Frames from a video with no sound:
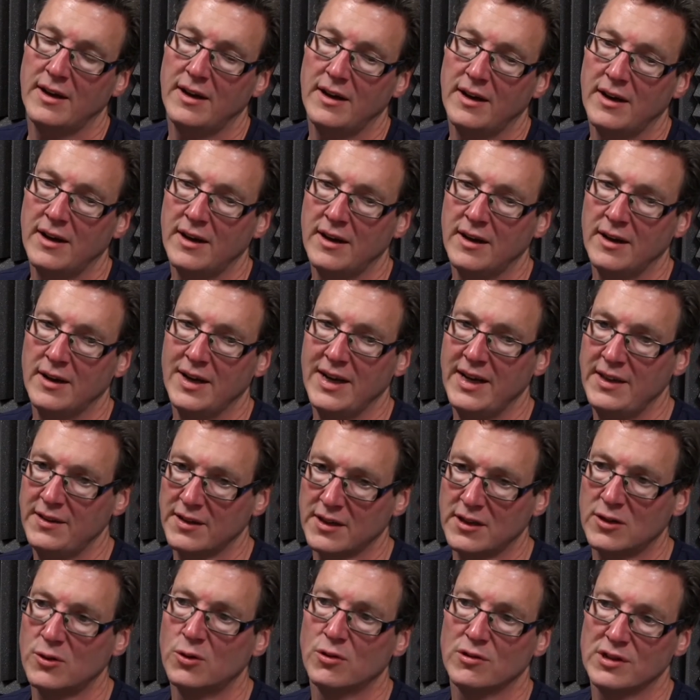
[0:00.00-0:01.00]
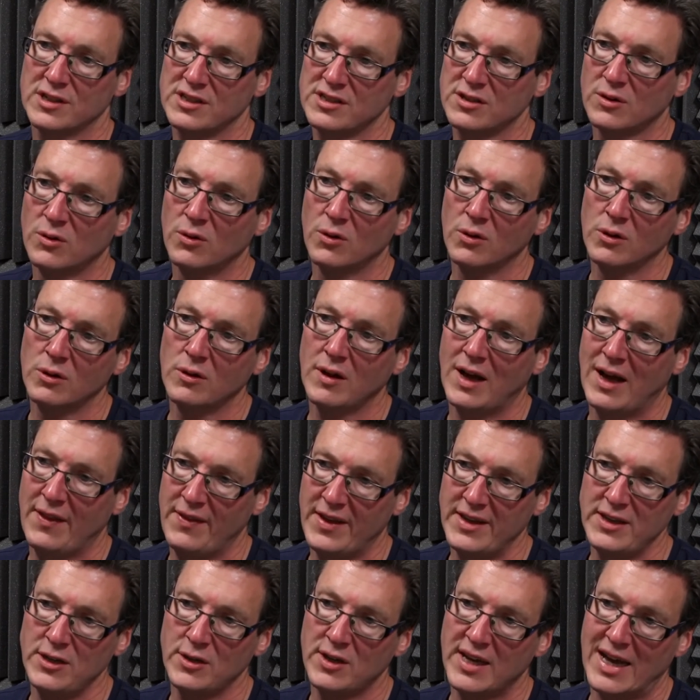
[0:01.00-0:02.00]
Yeah, in the core at all, and
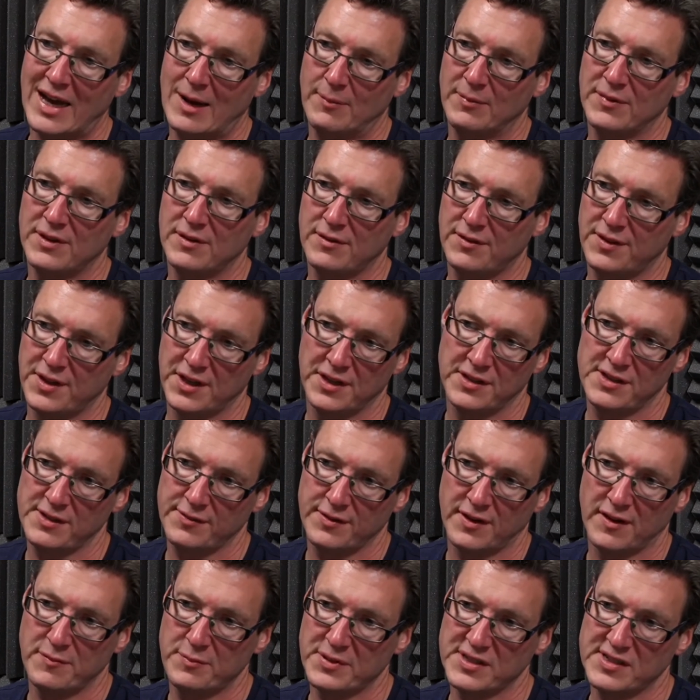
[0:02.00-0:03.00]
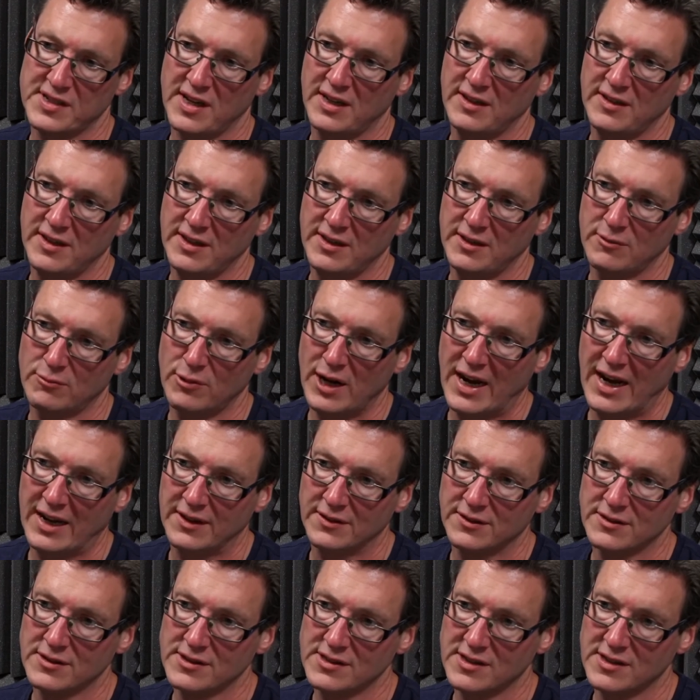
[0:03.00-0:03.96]
then you cap 35% in the RAN.